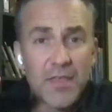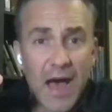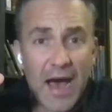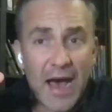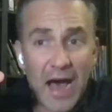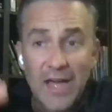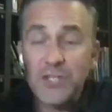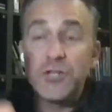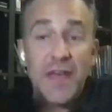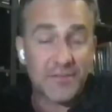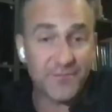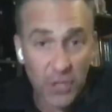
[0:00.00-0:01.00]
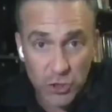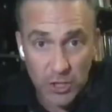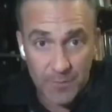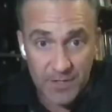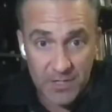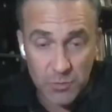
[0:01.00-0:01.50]
I do that in
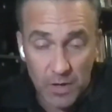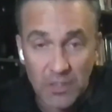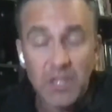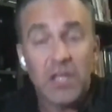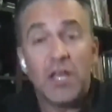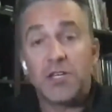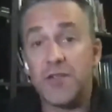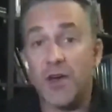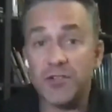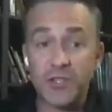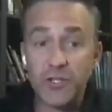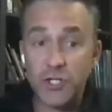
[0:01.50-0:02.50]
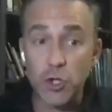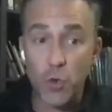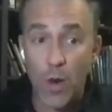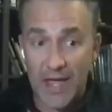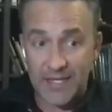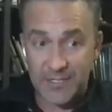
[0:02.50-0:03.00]
Photoshop then as well. So those are the two
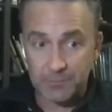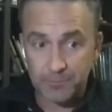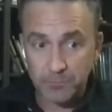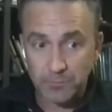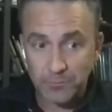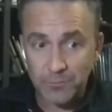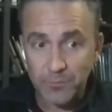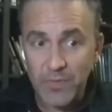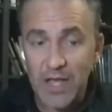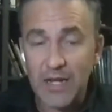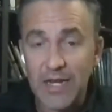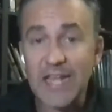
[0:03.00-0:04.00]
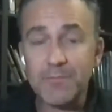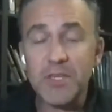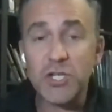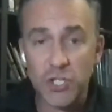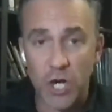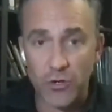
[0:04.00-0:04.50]
ways. Let me
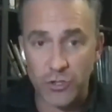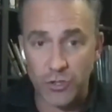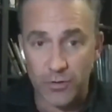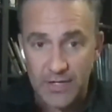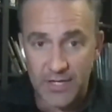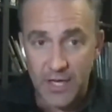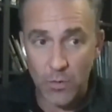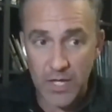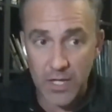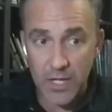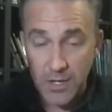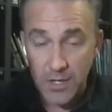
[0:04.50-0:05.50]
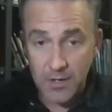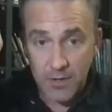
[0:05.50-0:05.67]
show you. Here we